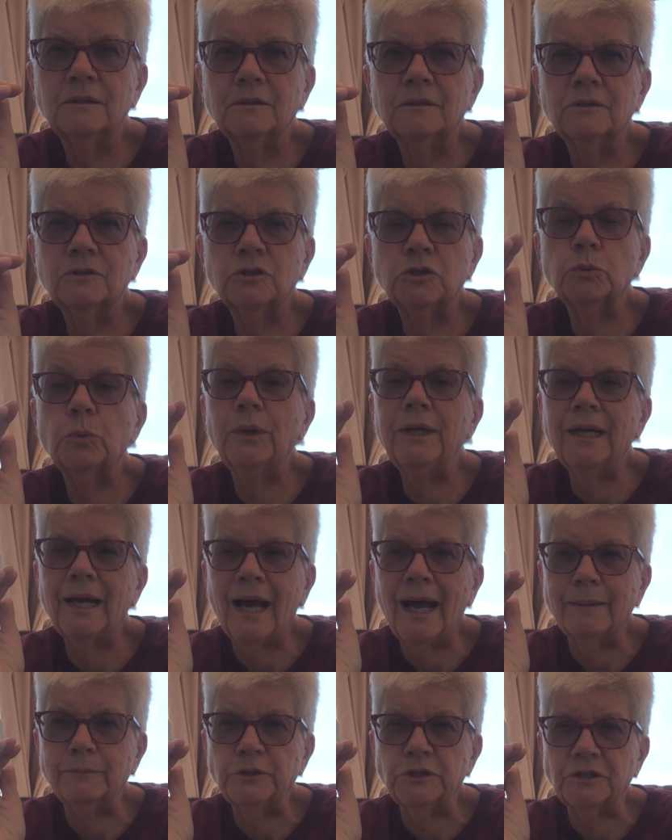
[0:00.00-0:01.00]
sweet
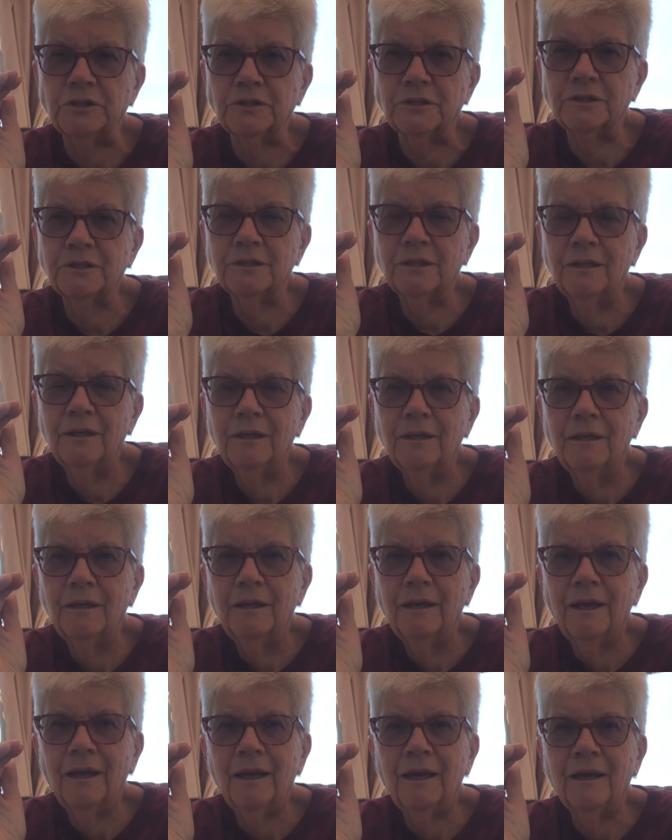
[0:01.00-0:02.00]
options
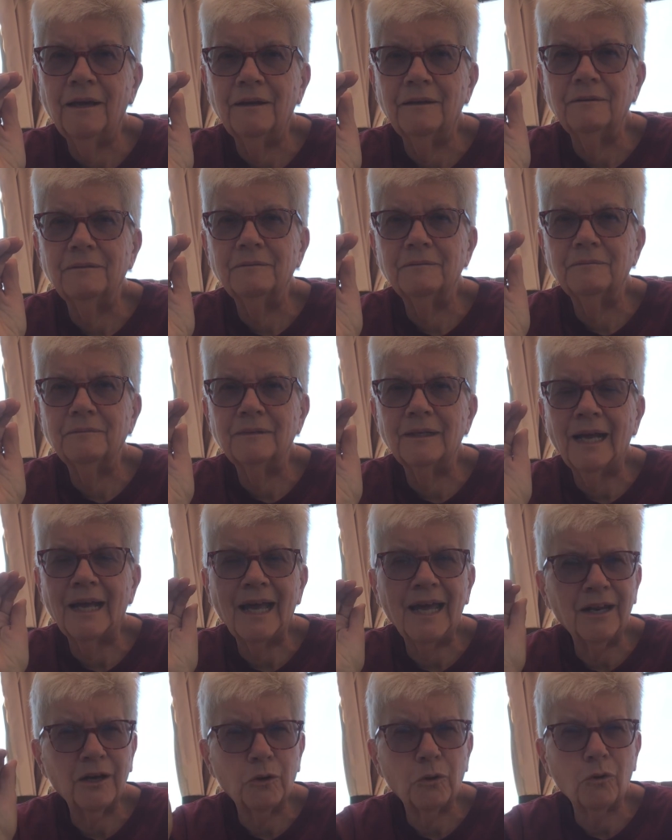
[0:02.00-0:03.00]
and I
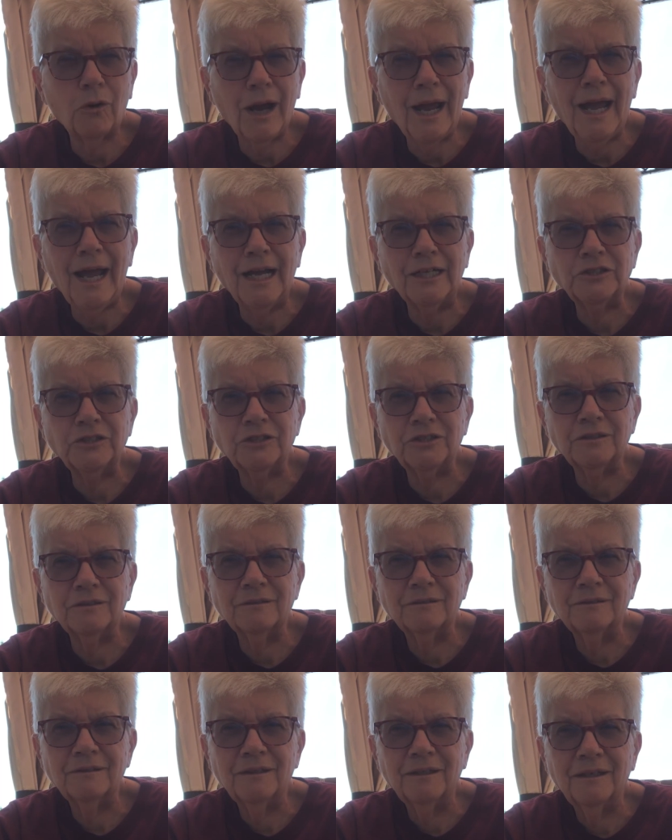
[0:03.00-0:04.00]
kind of crashed
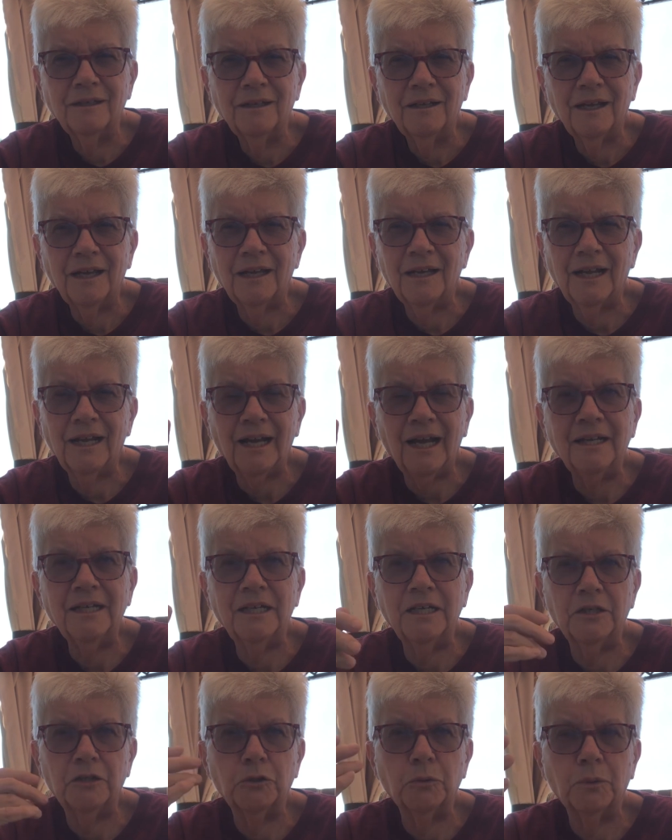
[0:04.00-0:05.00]
and I, I
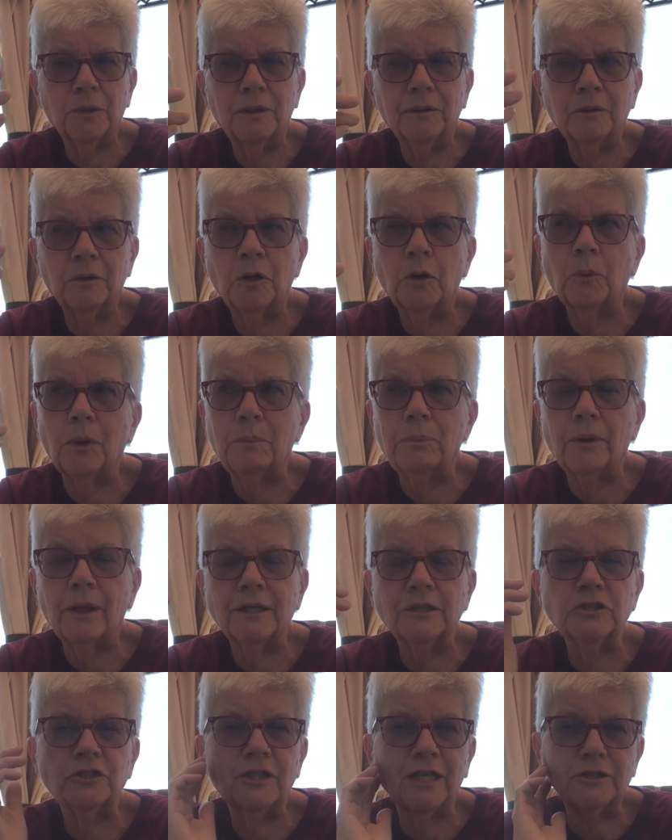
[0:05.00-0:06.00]
needed to, re, you know,
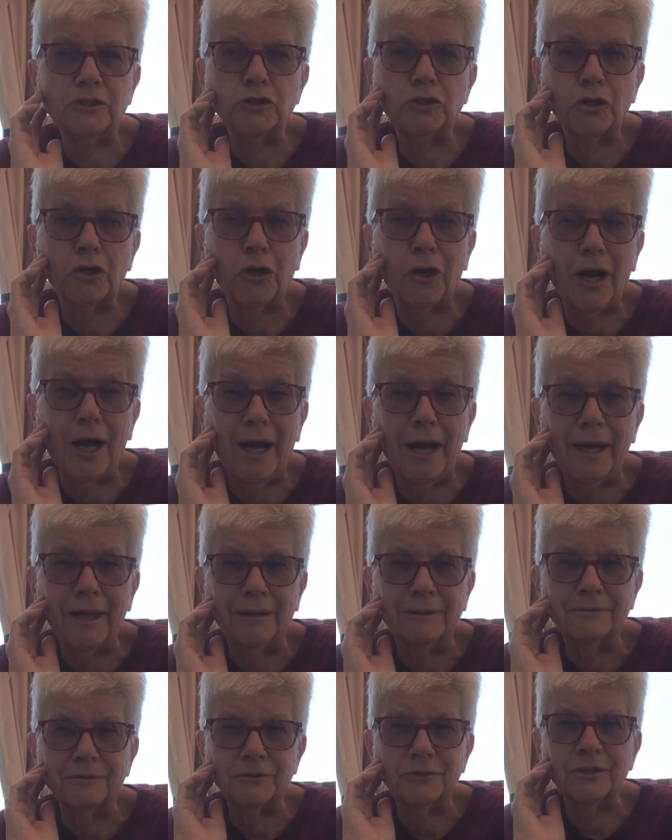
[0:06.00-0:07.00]
replenish that sugar high
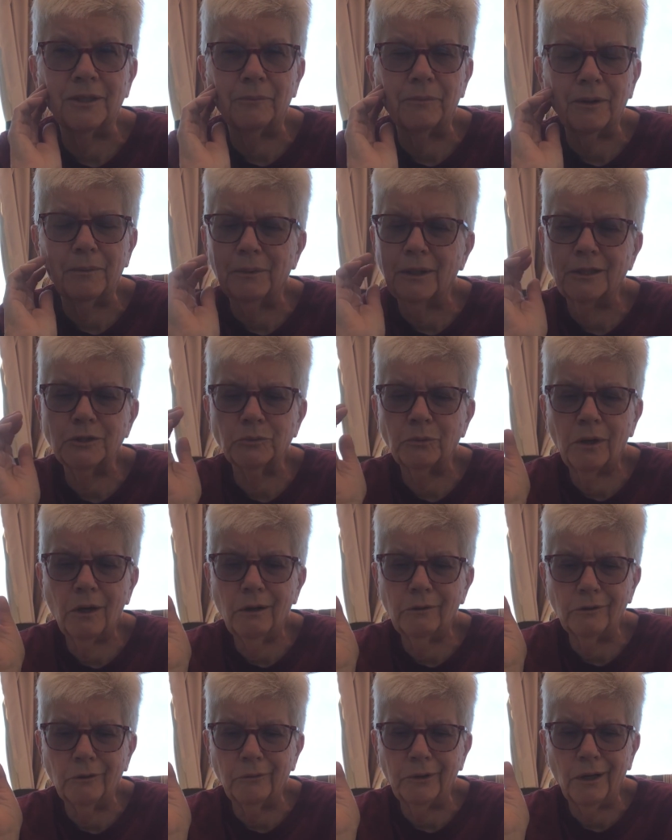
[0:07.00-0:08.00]
or something because we all
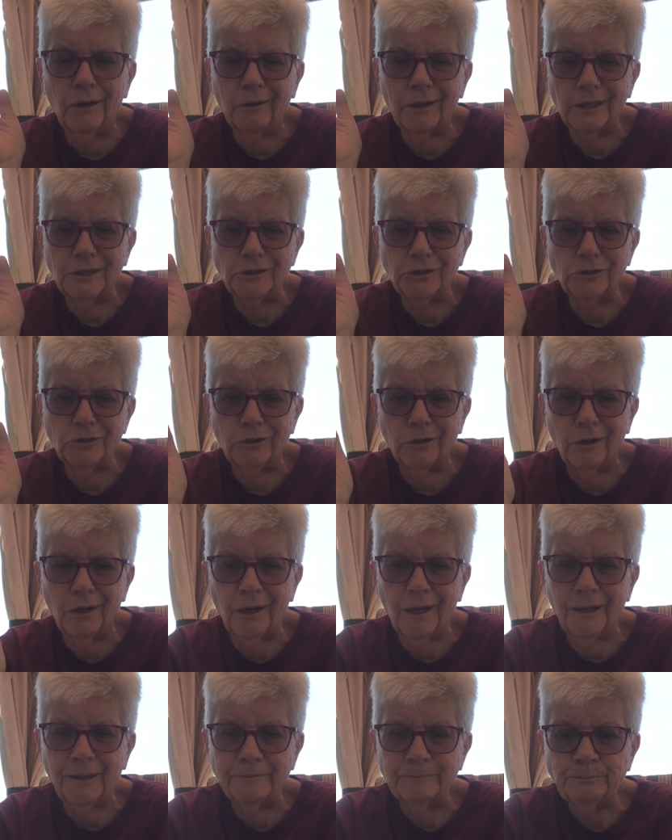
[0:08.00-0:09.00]
know we all get a sugar
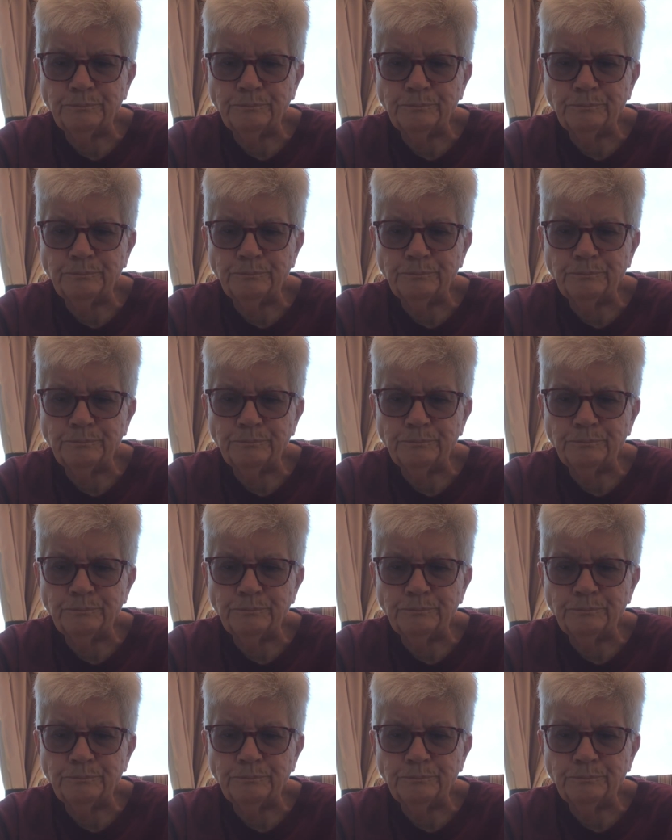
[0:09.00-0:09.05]
high.